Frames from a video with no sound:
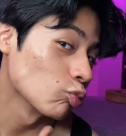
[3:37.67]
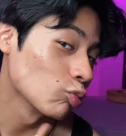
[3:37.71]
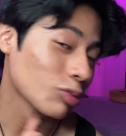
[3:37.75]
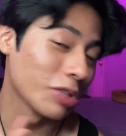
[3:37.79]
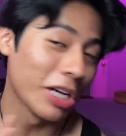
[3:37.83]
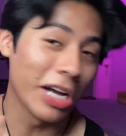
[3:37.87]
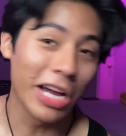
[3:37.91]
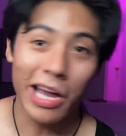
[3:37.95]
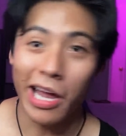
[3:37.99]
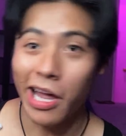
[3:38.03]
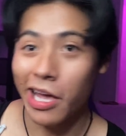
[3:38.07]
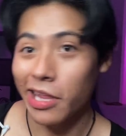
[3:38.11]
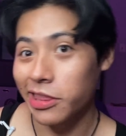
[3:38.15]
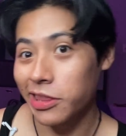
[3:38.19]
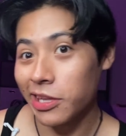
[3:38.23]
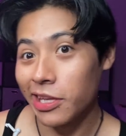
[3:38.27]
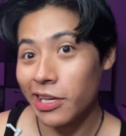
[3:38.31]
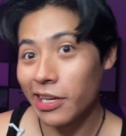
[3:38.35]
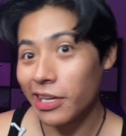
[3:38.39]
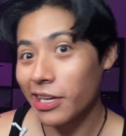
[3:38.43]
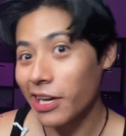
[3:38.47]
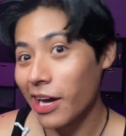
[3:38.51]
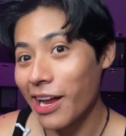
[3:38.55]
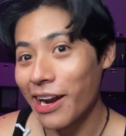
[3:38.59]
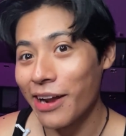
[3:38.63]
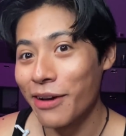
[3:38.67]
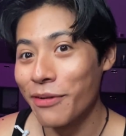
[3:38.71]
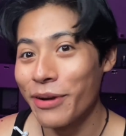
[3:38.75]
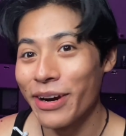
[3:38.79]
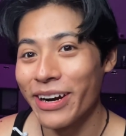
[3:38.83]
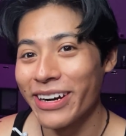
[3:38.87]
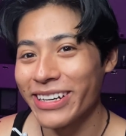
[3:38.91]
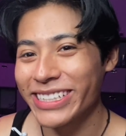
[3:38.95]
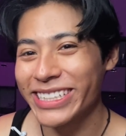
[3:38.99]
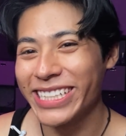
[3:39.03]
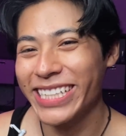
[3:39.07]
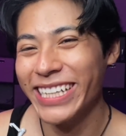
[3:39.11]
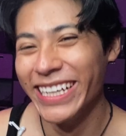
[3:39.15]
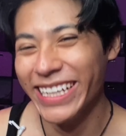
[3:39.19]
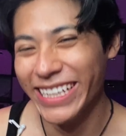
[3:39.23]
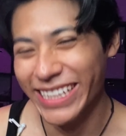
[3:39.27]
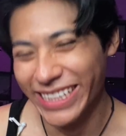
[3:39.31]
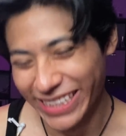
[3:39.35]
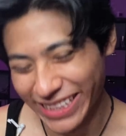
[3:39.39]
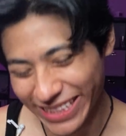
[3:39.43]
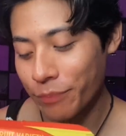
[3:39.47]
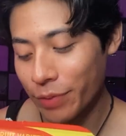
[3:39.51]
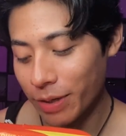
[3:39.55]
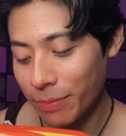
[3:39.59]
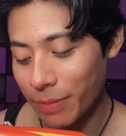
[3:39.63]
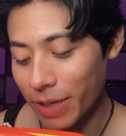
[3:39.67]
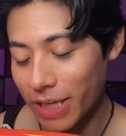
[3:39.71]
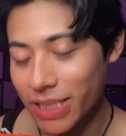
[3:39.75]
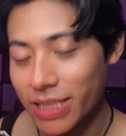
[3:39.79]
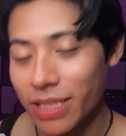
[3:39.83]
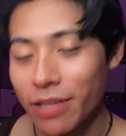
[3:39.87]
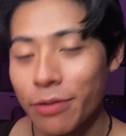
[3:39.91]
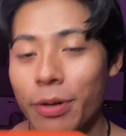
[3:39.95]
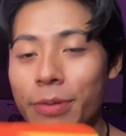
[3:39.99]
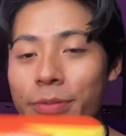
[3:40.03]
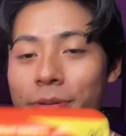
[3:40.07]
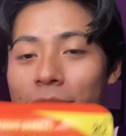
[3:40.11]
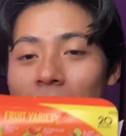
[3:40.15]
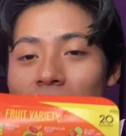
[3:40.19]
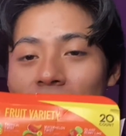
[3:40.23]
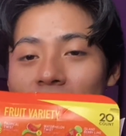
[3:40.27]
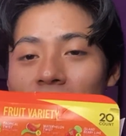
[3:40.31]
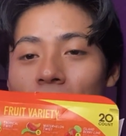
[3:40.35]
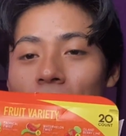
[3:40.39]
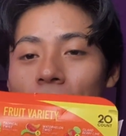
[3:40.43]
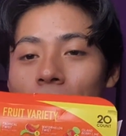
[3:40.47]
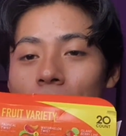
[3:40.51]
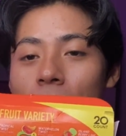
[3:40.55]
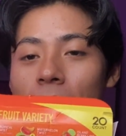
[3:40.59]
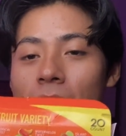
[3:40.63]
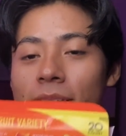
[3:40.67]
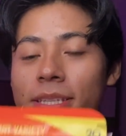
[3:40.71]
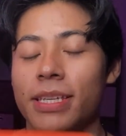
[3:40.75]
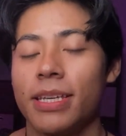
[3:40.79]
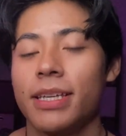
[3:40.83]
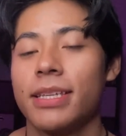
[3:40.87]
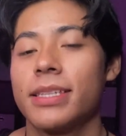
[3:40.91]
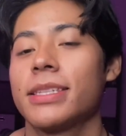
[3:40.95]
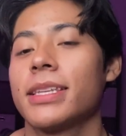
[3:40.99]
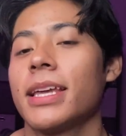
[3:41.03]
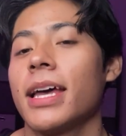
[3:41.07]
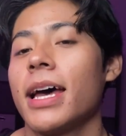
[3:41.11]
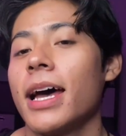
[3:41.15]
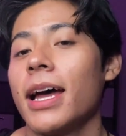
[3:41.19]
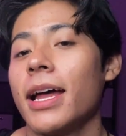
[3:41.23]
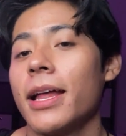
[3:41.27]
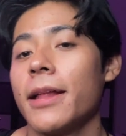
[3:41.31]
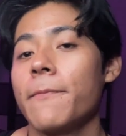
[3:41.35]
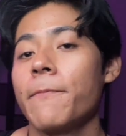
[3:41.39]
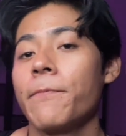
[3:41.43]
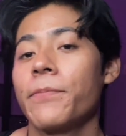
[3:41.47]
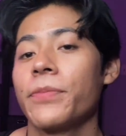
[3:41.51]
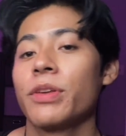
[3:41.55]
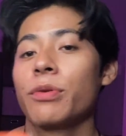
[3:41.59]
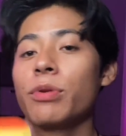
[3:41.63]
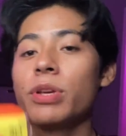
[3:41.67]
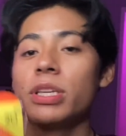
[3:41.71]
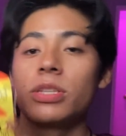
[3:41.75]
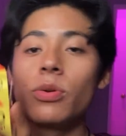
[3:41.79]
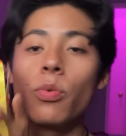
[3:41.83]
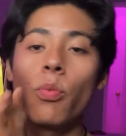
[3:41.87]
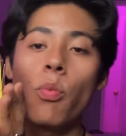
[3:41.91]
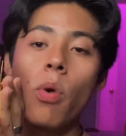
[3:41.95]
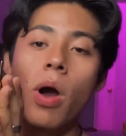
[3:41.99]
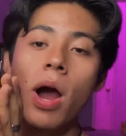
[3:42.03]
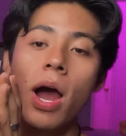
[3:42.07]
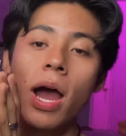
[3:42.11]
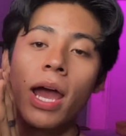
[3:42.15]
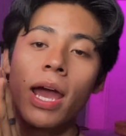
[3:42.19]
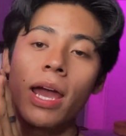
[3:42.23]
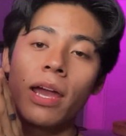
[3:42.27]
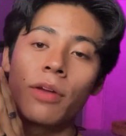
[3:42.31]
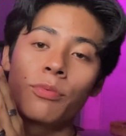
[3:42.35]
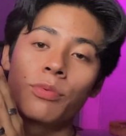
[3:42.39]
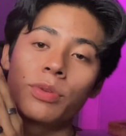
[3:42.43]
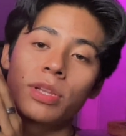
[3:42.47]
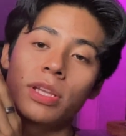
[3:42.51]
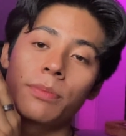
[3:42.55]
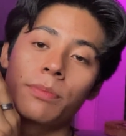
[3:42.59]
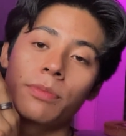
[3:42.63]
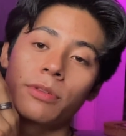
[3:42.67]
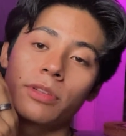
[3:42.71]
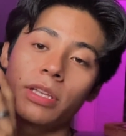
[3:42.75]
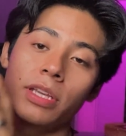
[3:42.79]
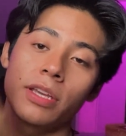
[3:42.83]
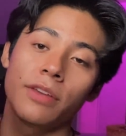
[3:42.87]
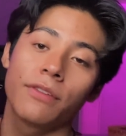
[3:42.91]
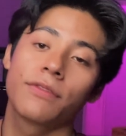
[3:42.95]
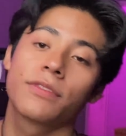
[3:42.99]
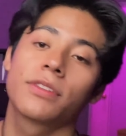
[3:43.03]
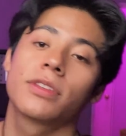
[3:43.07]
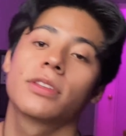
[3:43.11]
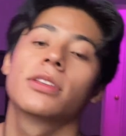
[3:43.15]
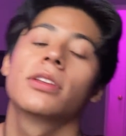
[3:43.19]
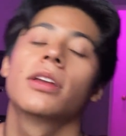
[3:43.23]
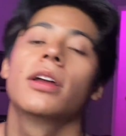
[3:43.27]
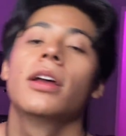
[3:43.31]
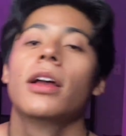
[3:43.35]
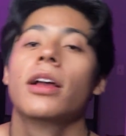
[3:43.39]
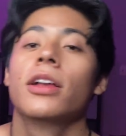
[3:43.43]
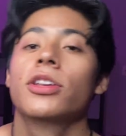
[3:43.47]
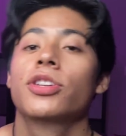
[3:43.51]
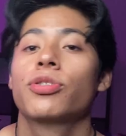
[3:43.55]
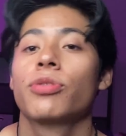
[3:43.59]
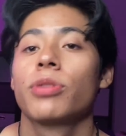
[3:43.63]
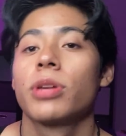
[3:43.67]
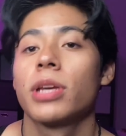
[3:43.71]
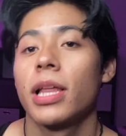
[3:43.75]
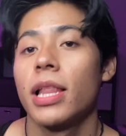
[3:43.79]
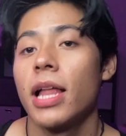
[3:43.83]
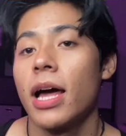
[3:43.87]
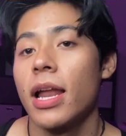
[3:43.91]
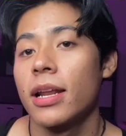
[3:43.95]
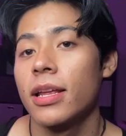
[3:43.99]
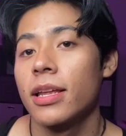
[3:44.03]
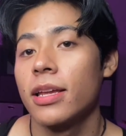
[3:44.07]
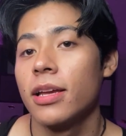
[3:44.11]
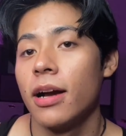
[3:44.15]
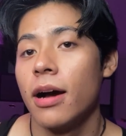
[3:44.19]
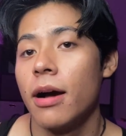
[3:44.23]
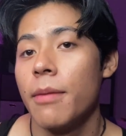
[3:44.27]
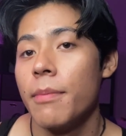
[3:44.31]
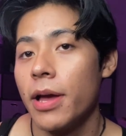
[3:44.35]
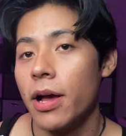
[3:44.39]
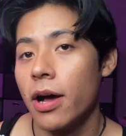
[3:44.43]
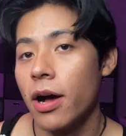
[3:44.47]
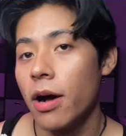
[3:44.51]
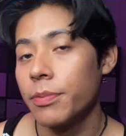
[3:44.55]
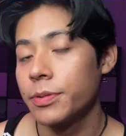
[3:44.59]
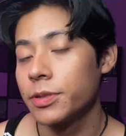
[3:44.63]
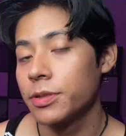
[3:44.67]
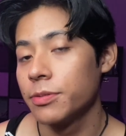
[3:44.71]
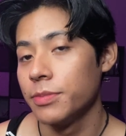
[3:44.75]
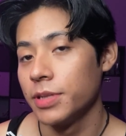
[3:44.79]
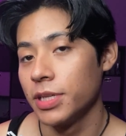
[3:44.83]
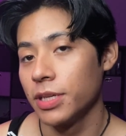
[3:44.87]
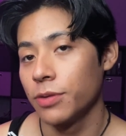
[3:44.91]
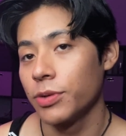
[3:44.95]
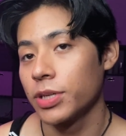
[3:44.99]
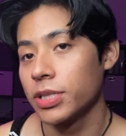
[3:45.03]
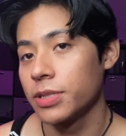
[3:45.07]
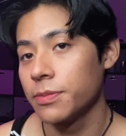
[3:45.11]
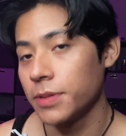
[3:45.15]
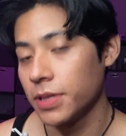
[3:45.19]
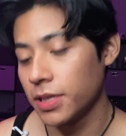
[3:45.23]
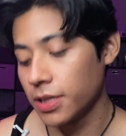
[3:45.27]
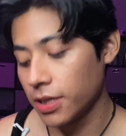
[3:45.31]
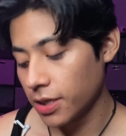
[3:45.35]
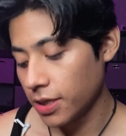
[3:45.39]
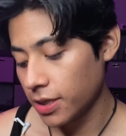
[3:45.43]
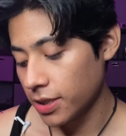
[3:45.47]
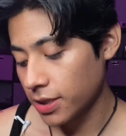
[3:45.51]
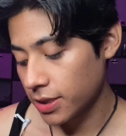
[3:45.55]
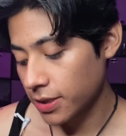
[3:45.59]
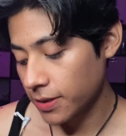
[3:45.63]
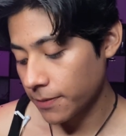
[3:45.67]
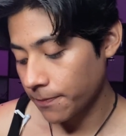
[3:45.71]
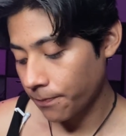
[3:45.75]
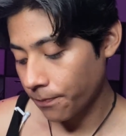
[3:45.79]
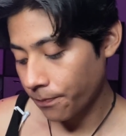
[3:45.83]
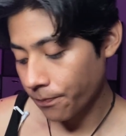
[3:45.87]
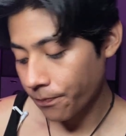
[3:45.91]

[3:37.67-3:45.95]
I think it kind of worked. But basically what I'm trying to say from this is that the reason why I really believe chewing a lot of gum helped me was because,